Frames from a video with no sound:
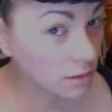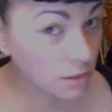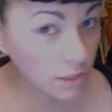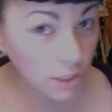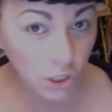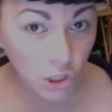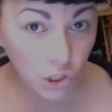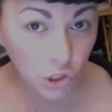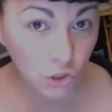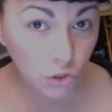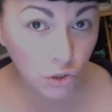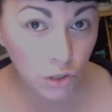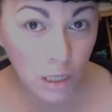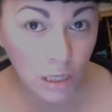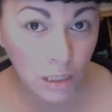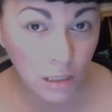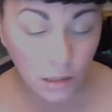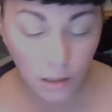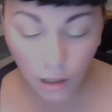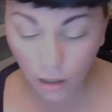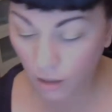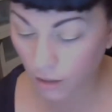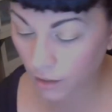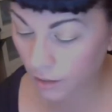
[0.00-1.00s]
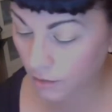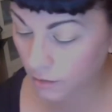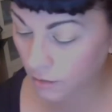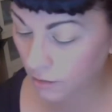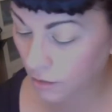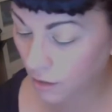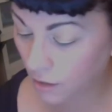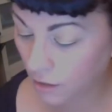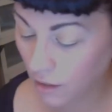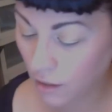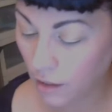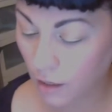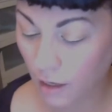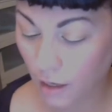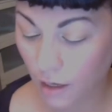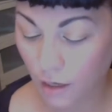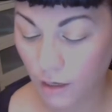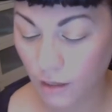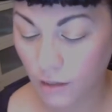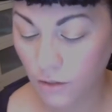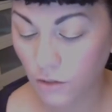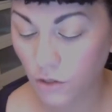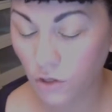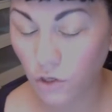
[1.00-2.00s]
streaked on
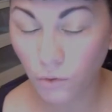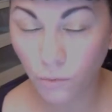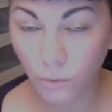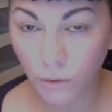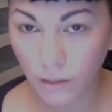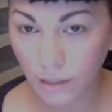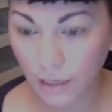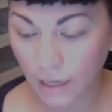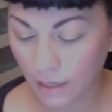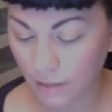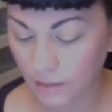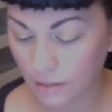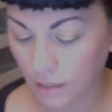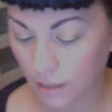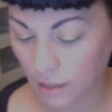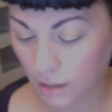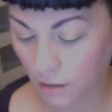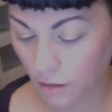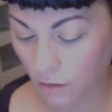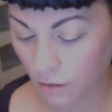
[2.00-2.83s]
and you really can't take it